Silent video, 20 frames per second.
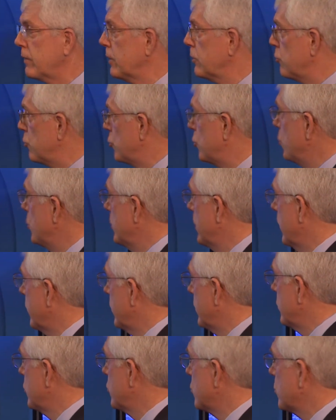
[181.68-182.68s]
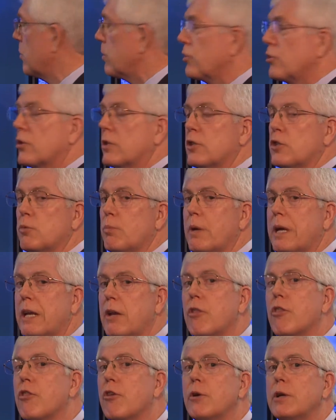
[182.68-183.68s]
this do-nothing church could spend
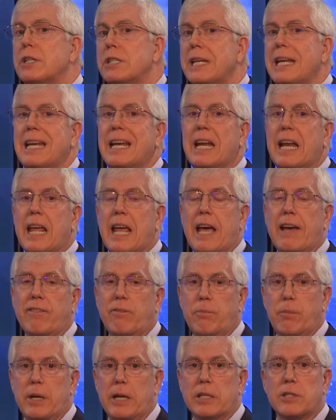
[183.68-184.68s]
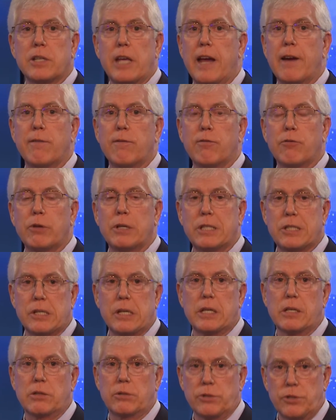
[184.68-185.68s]
13.5 minutes every
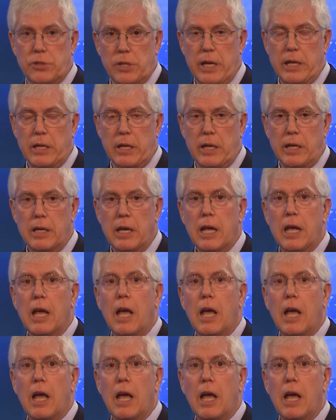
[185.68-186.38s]
single Sunday